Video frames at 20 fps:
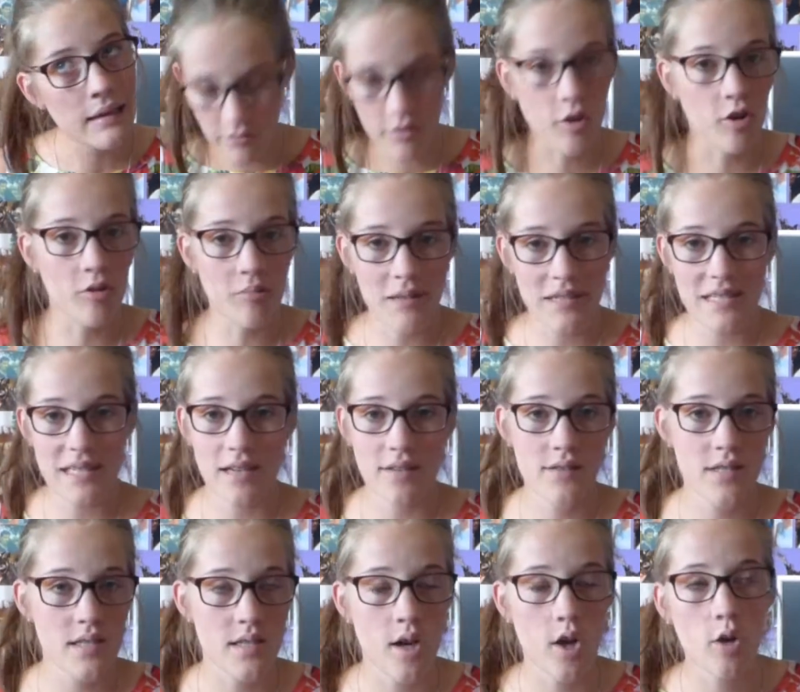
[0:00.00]
I've caught
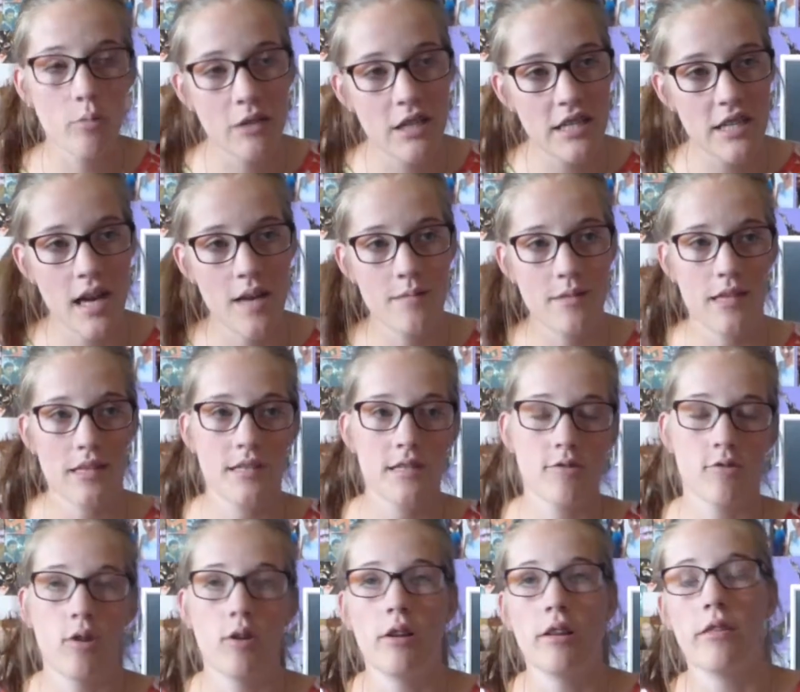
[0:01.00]
myself so many times like
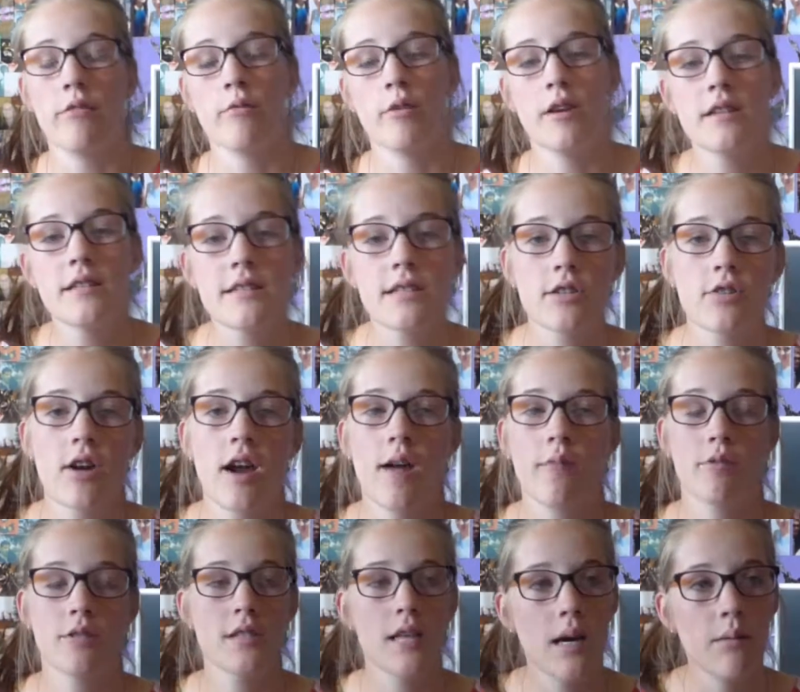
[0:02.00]
scrolling through
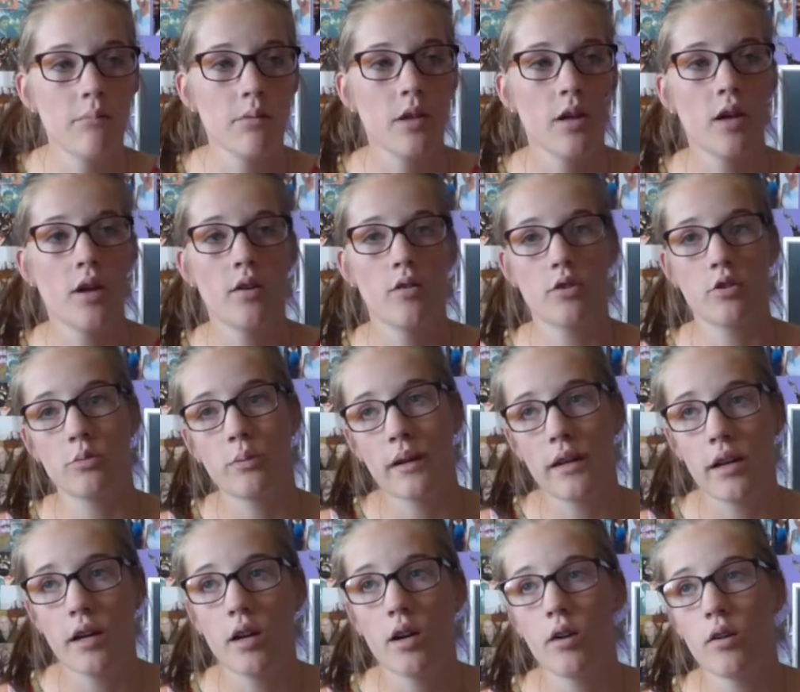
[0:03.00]
Instagram or Tumblr or
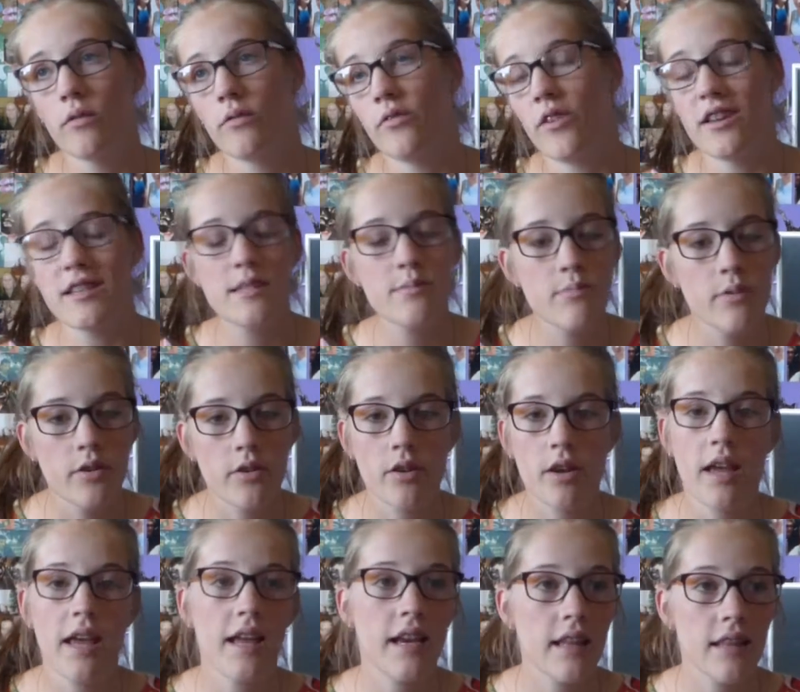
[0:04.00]
Twitter or Facebook or
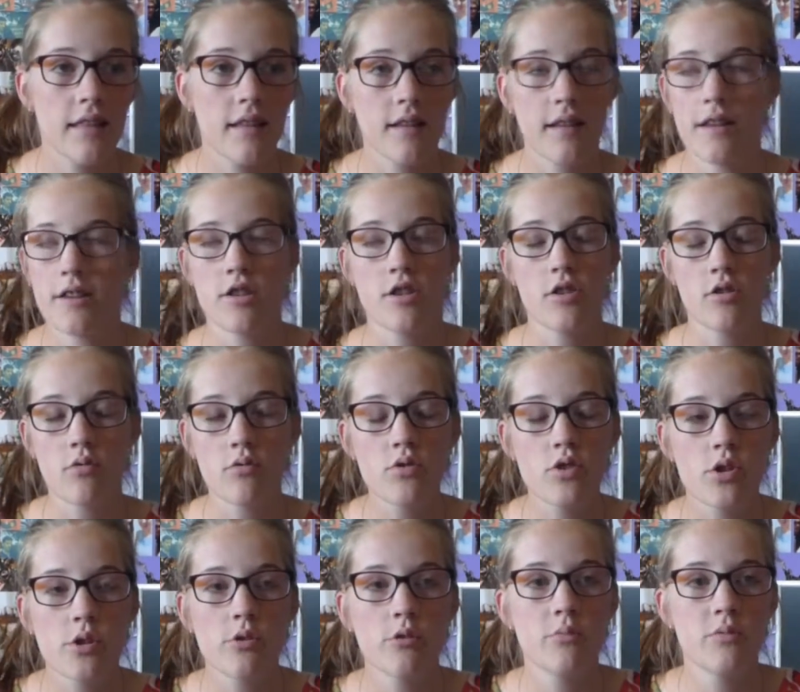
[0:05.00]
anything, like
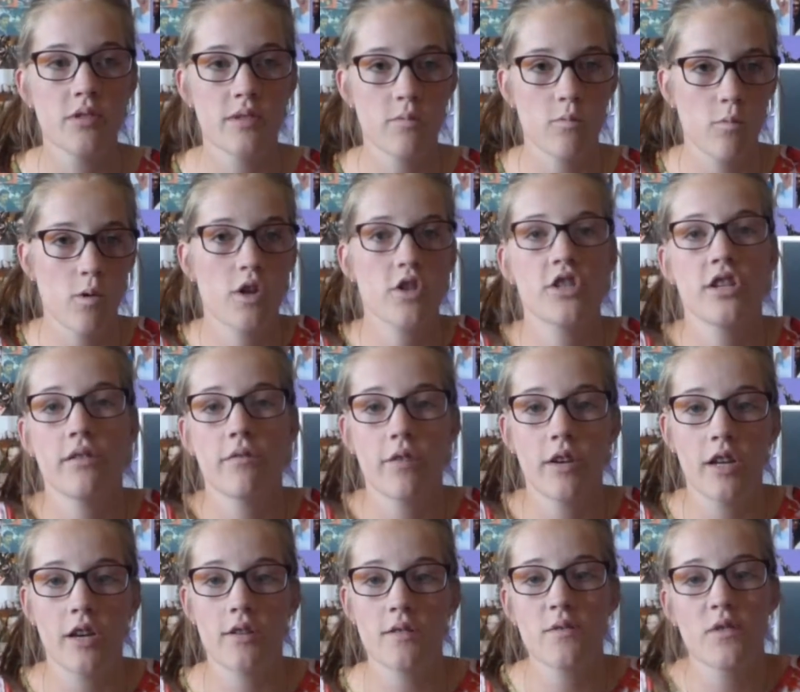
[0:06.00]
YouTube, just watching
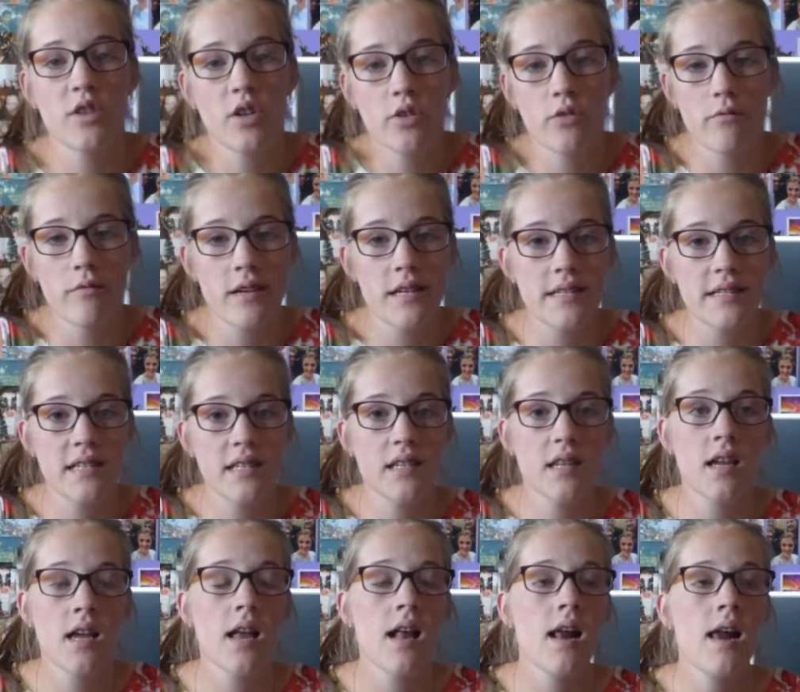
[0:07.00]
videos for no
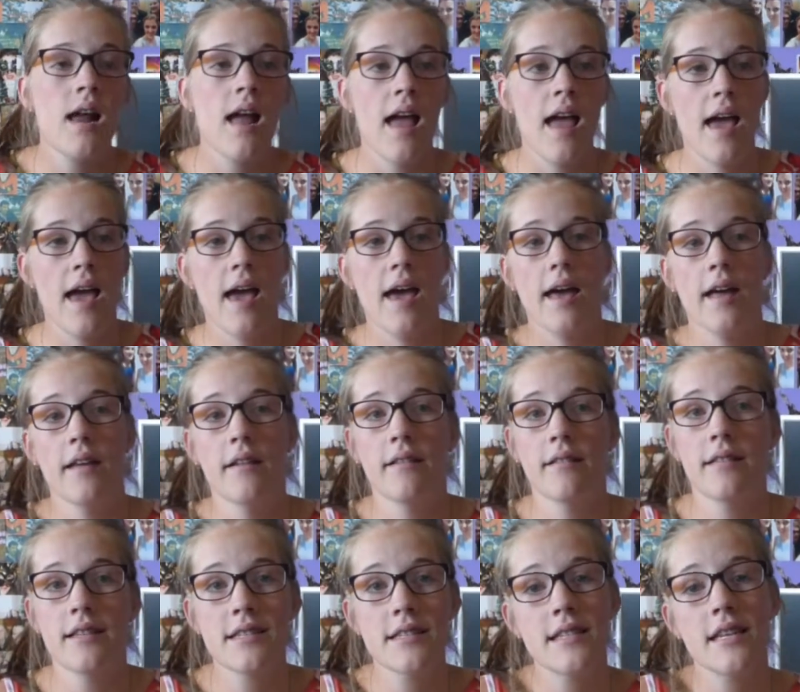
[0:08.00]
reason. And
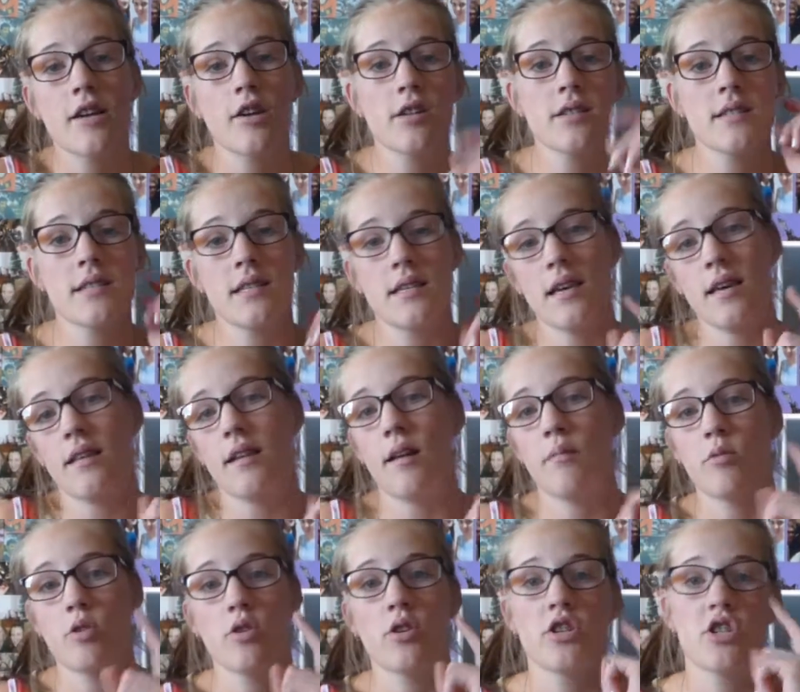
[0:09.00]
this year is the year that
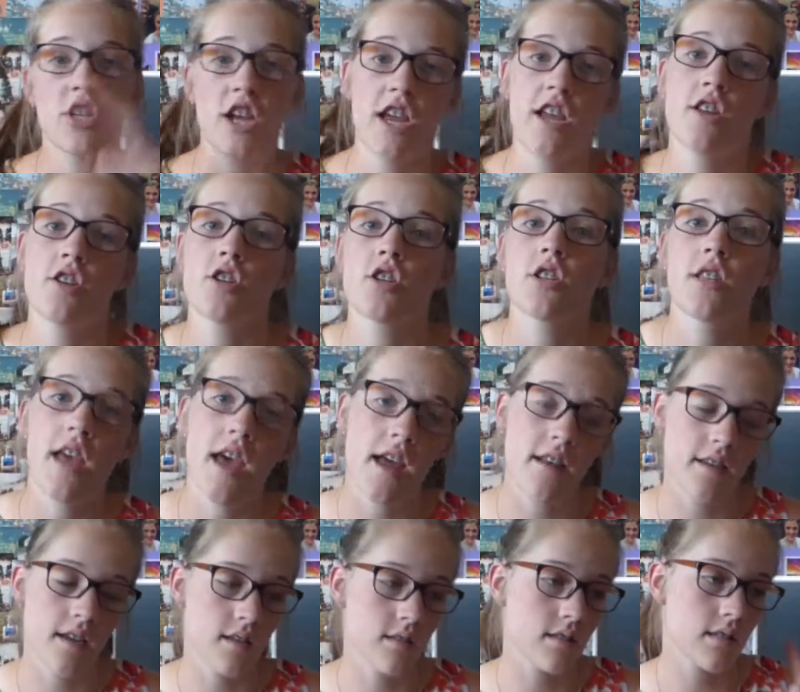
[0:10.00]
I'm gonna change
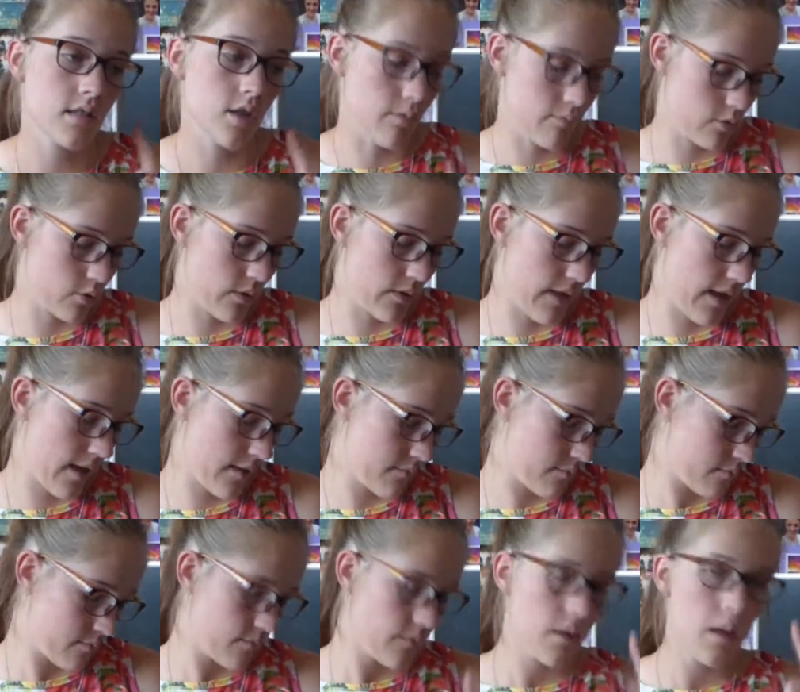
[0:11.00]
that and stop doing
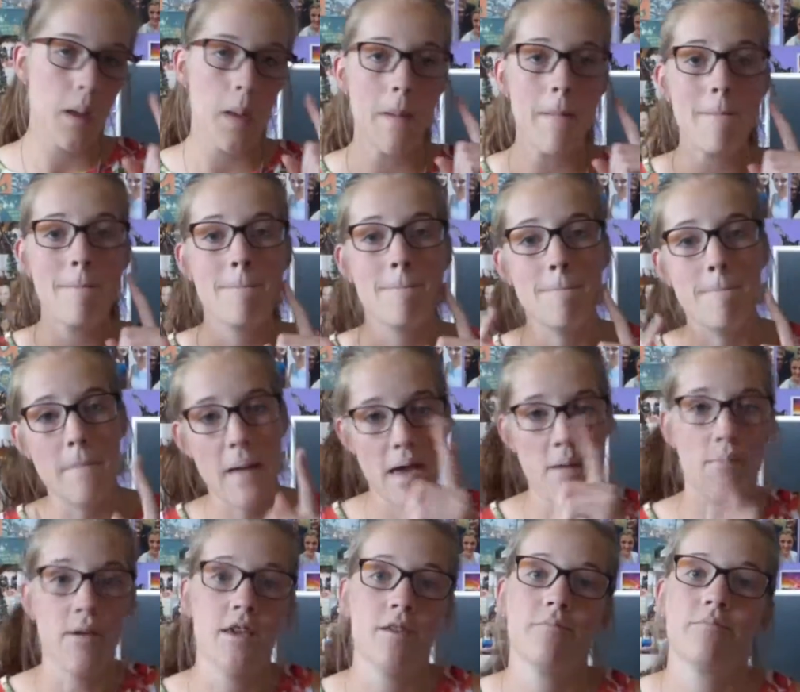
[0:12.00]
that.
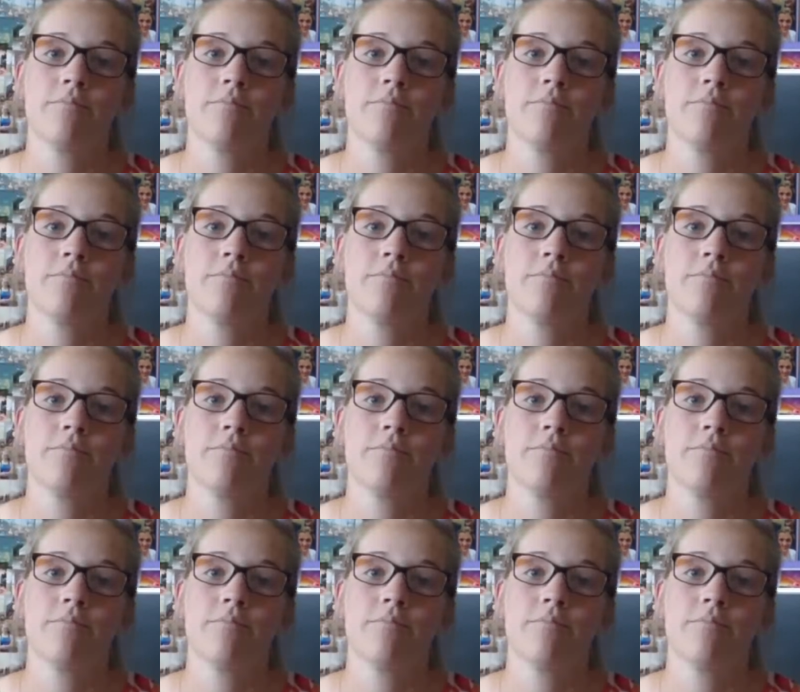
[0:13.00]
Maybe.